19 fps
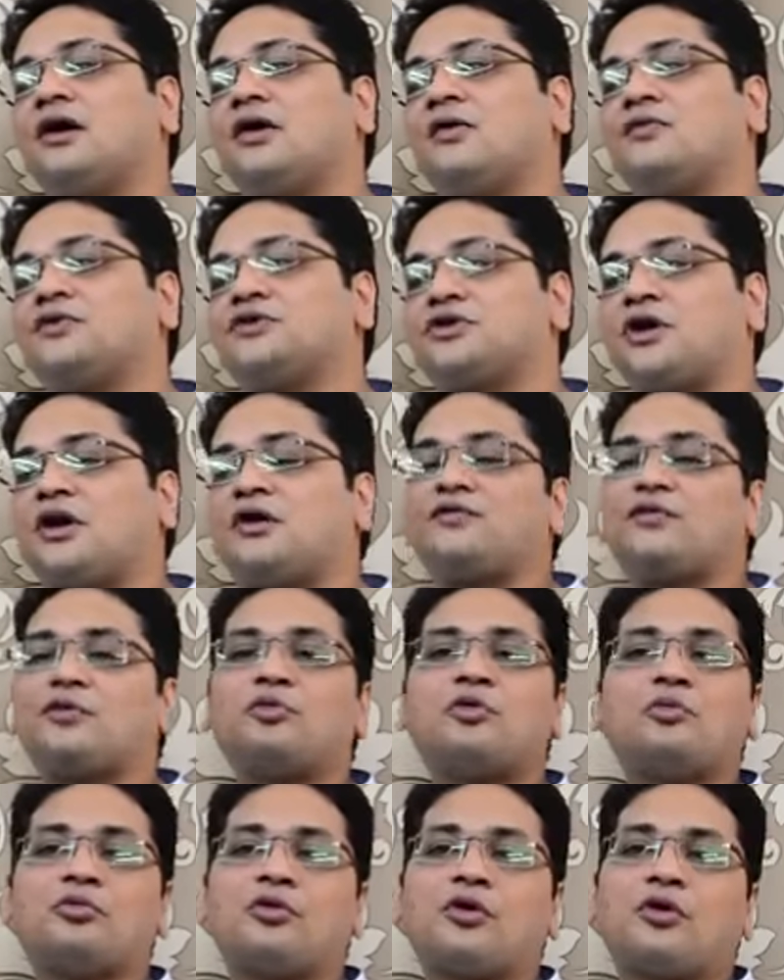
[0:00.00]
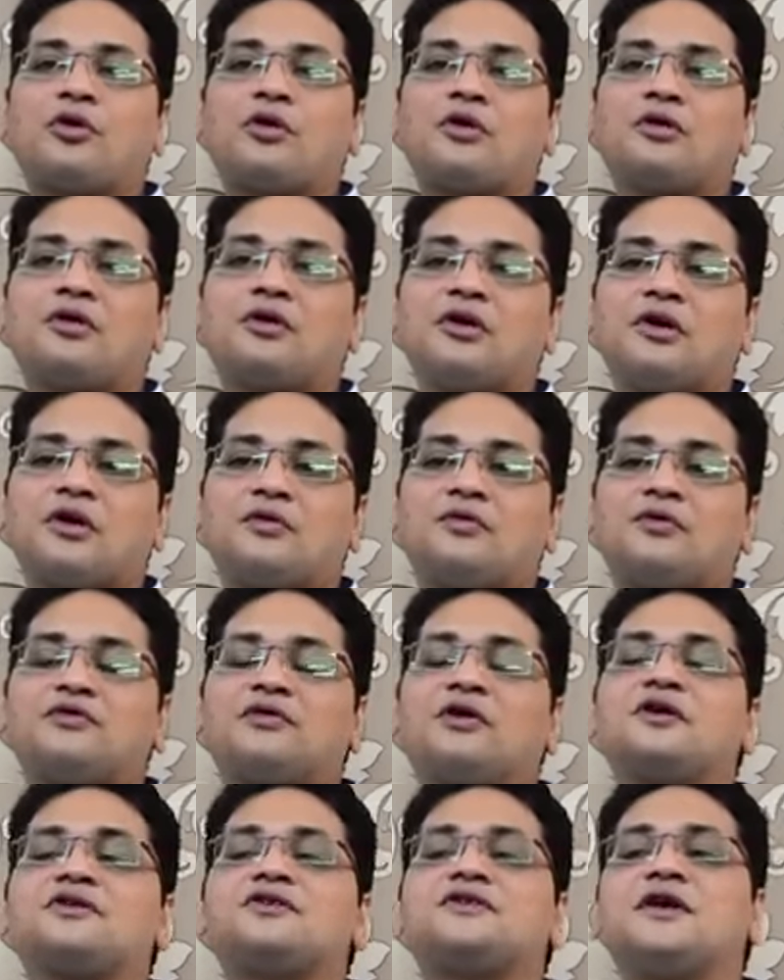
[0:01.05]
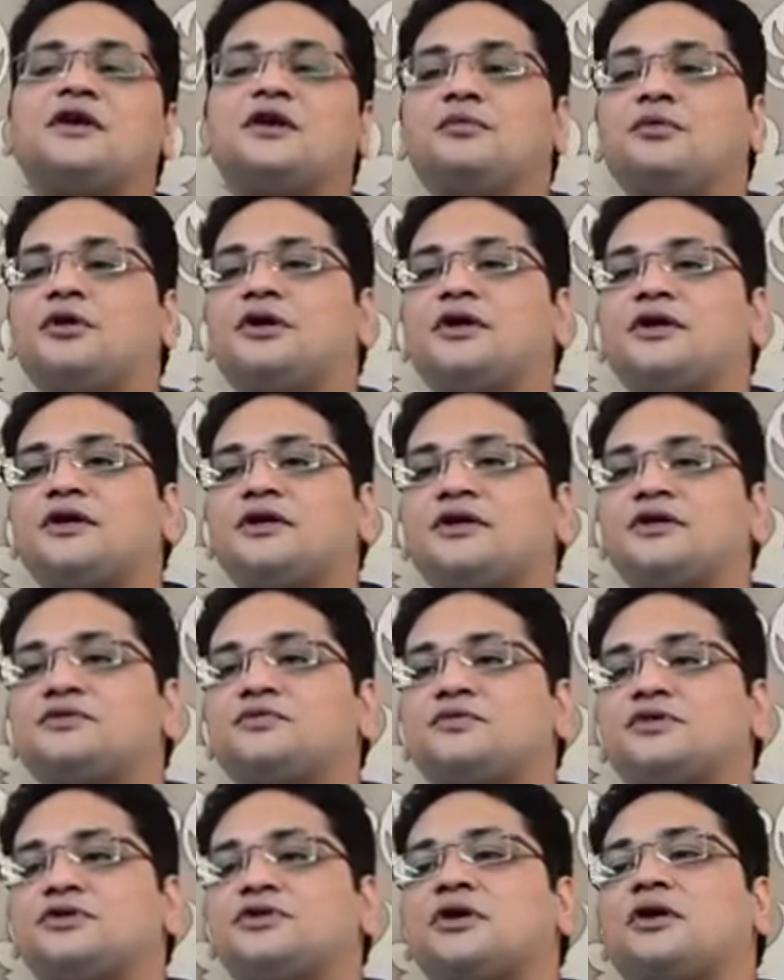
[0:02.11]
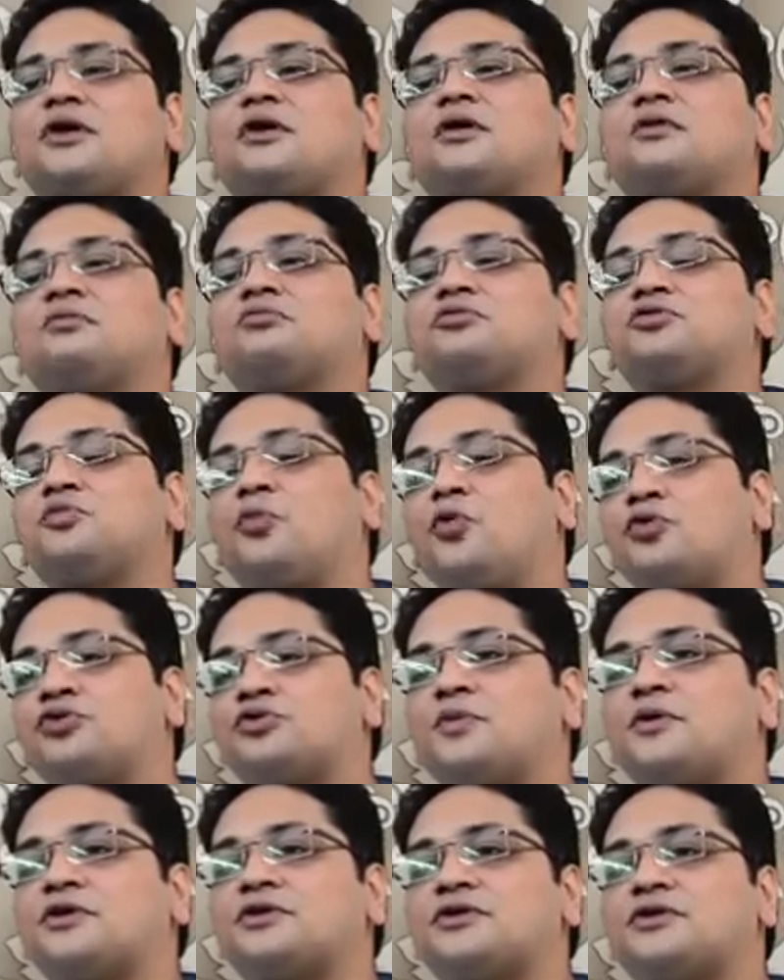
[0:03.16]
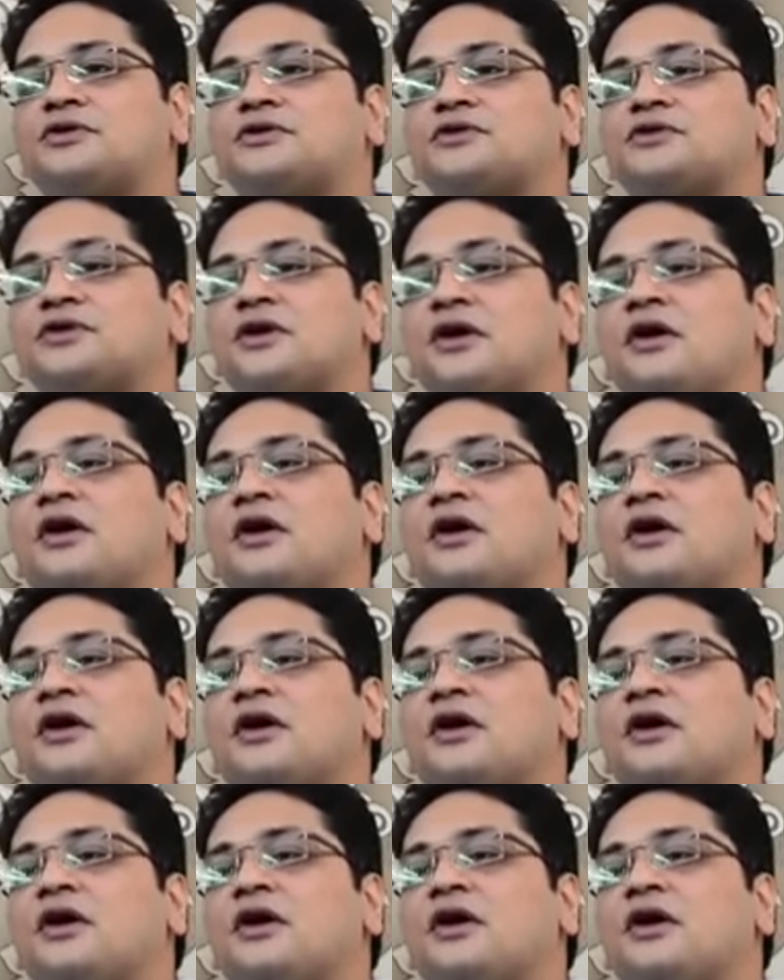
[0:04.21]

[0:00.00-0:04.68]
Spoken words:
which are from abroad, which are celebrities, which are sports persons.